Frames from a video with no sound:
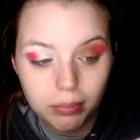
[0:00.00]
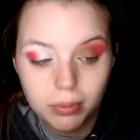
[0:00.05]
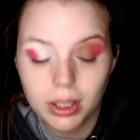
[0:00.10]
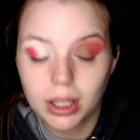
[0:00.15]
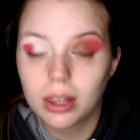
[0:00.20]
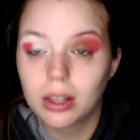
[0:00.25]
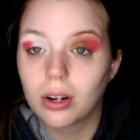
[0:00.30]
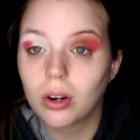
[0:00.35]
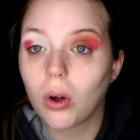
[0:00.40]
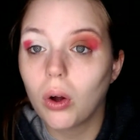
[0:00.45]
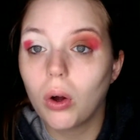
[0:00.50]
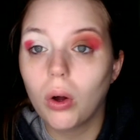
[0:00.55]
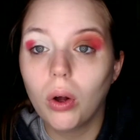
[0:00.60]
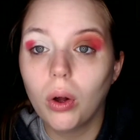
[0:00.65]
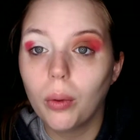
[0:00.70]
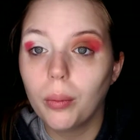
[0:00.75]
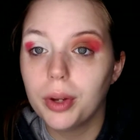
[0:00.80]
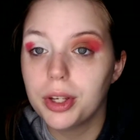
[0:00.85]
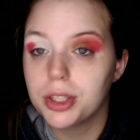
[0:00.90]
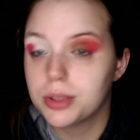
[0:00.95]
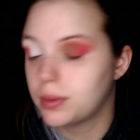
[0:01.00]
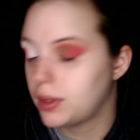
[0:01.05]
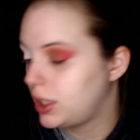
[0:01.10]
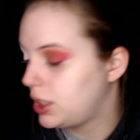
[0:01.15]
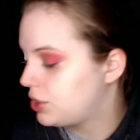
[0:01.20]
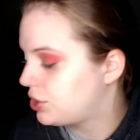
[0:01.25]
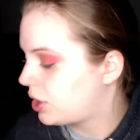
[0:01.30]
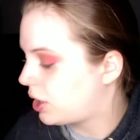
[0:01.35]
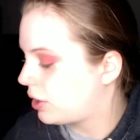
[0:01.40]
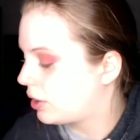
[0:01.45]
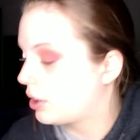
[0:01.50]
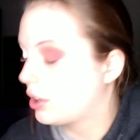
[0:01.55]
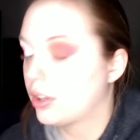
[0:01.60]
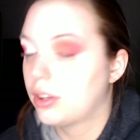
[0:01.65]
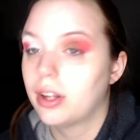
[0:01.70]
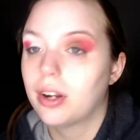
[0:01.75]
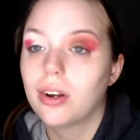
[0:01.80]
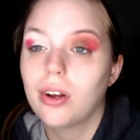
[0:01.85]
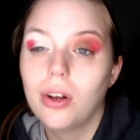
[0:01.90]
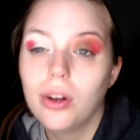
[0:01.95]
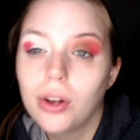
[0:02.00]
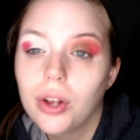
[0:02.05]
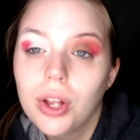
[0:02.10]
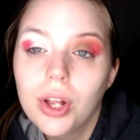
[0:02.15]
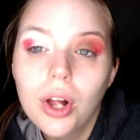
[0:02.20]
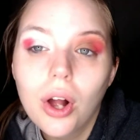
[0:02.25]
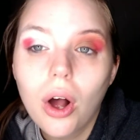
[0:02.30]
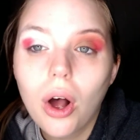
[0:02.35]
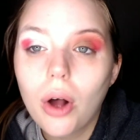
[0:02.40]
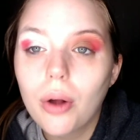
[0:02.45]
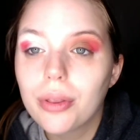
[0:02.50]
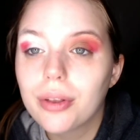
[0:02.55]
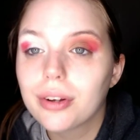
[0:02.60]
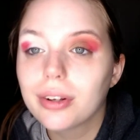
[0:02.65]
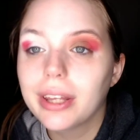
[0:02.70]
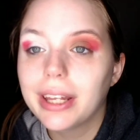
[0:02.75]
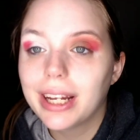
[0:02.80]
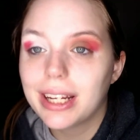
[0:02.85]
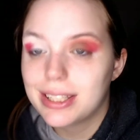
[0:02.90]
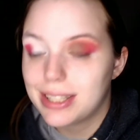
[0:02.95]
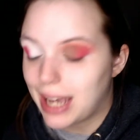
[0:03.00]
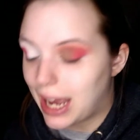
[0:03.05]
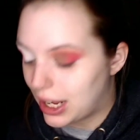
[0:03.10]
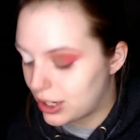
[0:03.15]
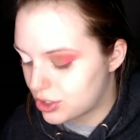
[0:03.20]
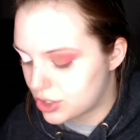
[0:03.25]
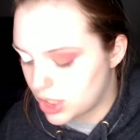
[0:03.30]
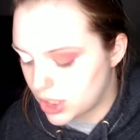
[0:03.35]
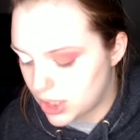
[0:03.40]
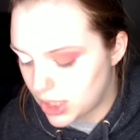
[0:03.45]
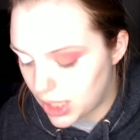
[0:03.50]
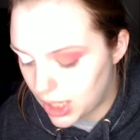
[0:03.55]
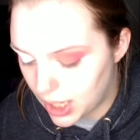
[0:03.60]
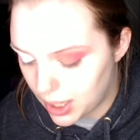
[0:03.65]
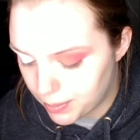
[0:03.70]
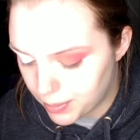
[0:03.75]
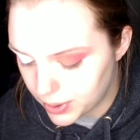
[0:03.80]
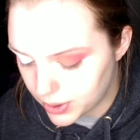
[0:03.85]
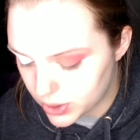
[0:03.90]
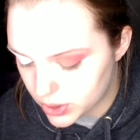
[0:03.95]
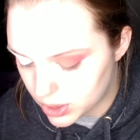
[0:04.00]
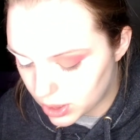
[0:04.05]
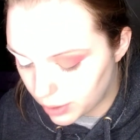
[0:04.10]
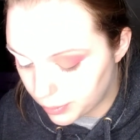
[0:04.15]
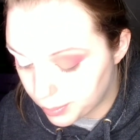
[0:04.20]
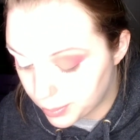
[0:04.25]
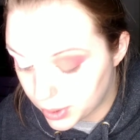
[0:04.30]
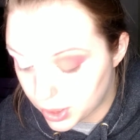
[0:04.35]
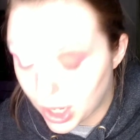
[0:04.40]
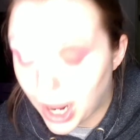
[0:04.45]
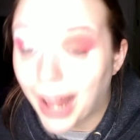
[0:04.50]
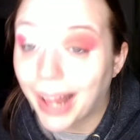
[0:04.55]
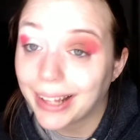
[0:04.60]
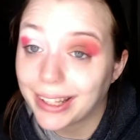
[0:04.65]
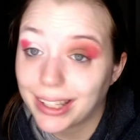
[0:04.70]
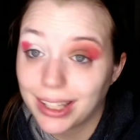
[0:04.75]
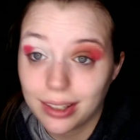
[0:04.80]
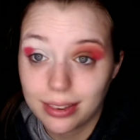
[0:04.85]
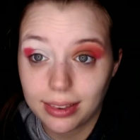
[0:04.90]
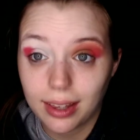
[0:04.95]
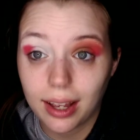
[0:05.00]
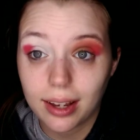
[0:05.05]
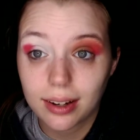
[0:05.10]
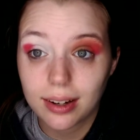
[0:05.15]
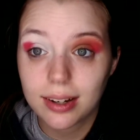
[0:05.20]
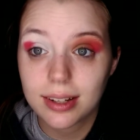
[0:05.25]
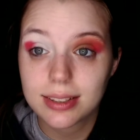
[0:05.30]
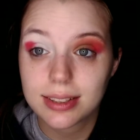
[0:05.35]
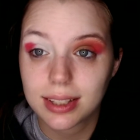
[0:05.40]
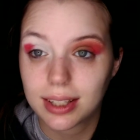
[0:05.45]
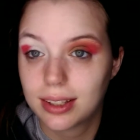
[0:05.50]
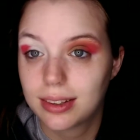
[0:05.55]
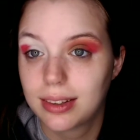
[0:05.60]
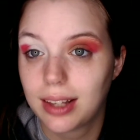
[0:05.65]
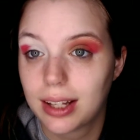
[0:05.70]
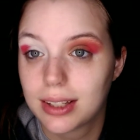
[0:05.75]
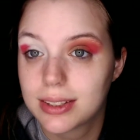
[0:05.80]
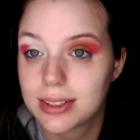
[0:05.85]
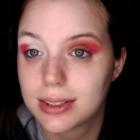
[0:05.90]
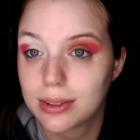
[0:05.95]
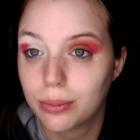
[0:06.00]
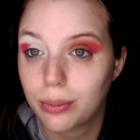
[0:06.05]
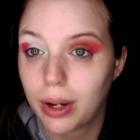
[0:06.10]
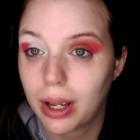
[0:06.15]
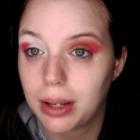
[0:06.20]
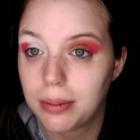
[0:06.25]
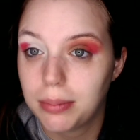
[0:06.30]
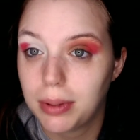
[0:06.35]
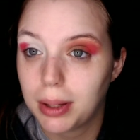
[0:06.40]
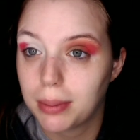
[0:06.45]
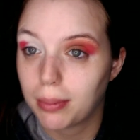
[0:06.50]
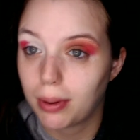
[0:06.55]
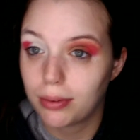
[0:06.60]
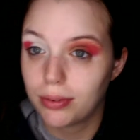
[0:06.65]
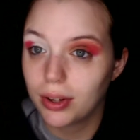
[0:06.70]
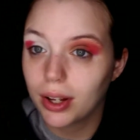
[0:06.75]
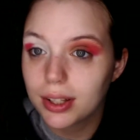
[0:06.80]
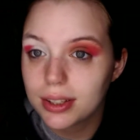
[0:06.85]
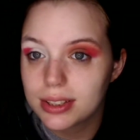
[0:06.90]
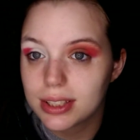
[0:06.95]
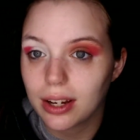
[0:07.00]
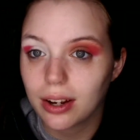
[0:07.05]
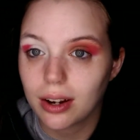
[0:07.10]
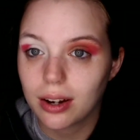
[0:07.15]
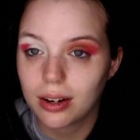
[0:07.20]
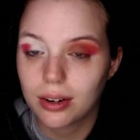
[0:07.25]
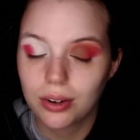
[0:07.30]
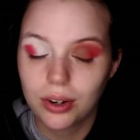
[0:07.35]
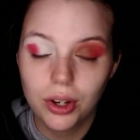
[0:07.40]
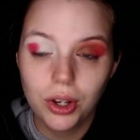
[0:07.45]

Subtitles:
Like, they're always with each other. They're all, they're like attached at the hip and stuff, but I get that because, like, that's the way me and my fiance are.